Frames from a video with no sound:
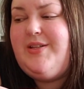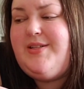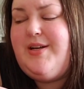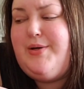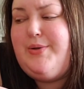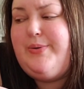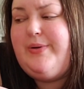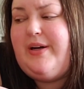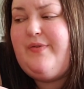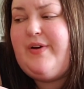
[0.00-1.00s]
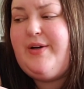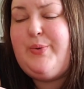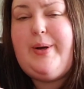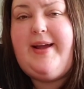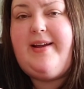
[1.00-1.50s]
So I'll find
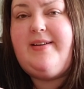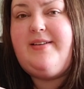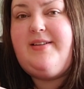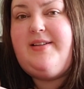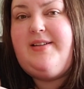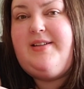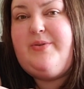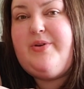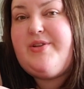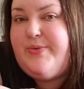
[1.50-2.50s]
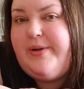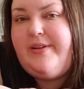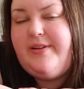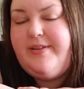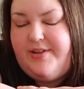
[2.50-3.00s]
a way. Where there's a
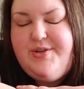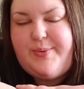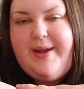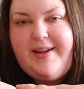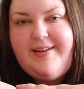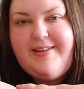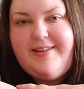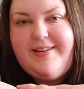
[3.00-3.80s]
will, there's a way.